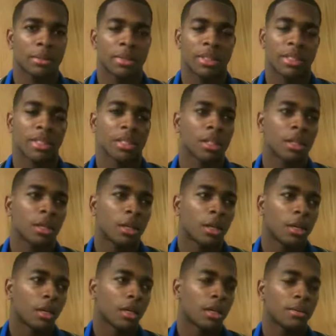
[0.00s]
I
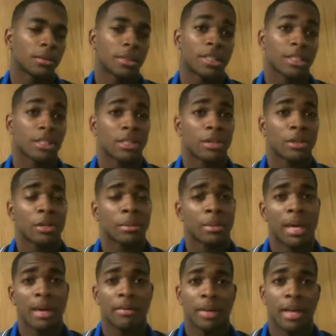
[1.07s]
mean, just to show them,
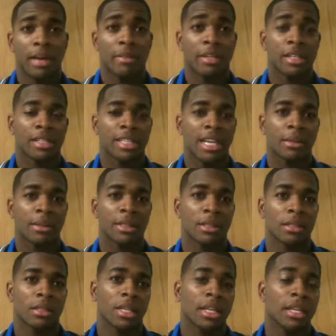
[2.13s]
have a good time, just
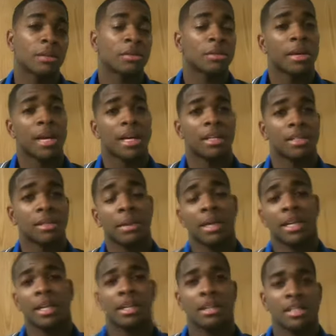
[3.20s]
give them some
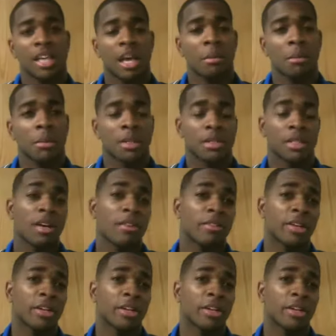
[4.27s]
kind of entertainment, because they're over